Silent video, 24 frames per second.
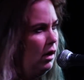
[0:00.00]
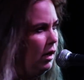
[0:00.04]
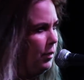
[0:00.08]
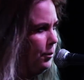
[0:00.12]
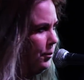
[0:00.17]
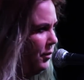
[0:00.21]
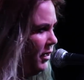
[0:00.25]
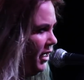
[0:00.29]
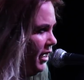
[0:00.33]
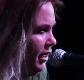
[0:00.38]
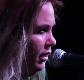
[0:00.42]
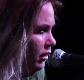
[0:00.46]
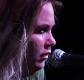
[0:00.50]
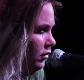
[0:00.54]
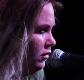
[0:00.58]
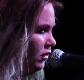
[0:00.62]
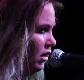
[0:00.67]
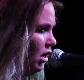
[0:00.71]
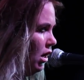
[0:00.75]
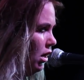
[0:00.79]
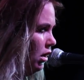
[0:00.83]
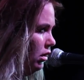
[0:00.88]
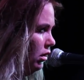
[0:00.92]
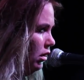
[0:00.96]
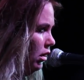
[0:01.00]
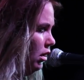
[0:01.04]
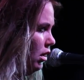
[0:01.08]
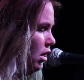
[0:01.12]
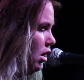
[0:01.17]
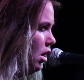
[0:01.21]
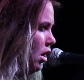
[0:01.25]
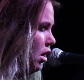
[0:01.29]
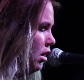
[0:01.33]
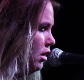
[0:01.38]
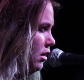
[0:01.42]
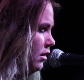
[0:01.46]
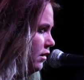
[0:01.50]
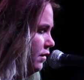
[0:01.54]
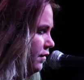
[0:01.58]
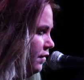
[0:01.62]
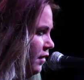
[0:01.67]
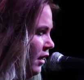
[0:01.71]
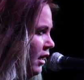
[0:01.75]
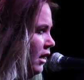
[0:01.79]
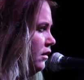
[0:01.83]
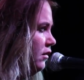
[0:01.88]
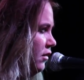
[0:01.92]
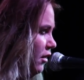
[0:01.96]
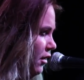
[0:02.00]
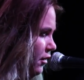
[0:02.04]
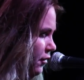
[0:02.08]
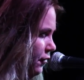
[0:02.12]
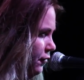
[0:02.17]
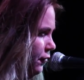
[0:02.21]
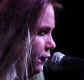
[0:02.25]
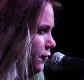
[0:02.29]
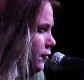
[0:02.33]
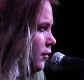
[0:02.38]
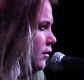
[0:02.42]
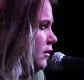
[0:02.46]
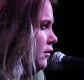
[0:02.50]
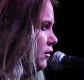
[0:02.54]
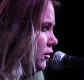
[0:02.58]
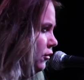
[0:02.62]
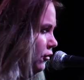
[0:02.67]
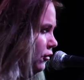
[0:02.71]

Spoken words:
Paint our love different